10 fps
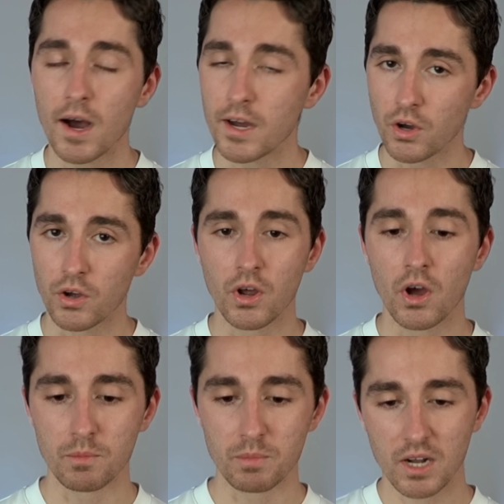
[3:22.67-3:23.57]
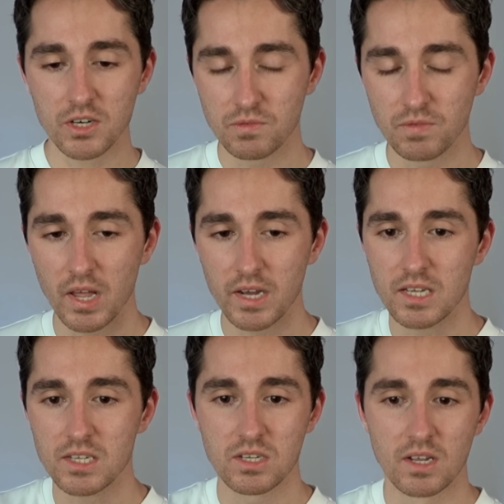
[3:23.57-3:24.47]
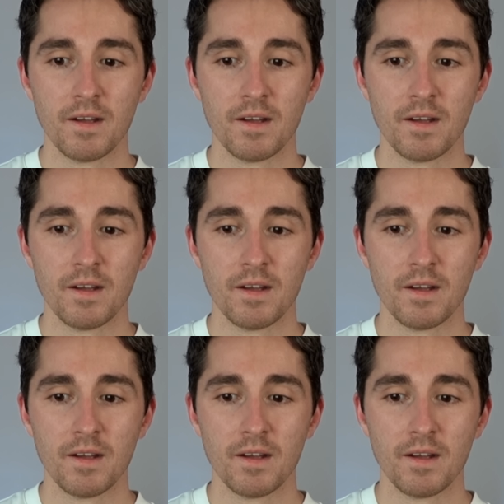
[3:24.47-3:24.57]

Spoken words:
I don't know, but I just feel like there's